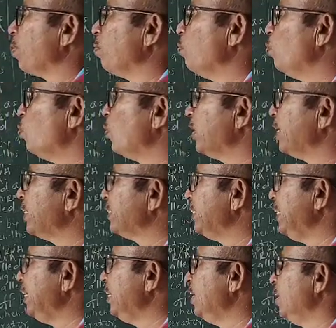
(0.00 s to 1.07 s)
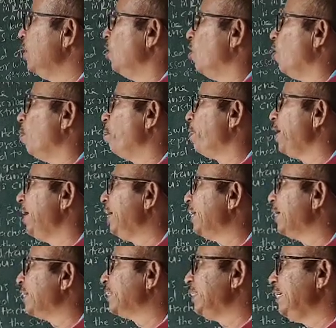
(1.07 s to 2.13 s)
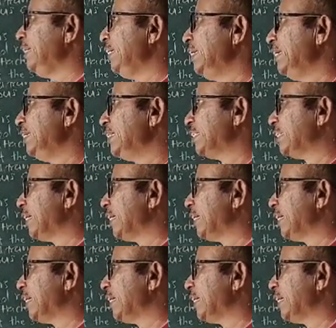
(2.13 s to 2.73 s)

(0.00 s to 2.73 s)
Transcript: promoter gene, operator gene,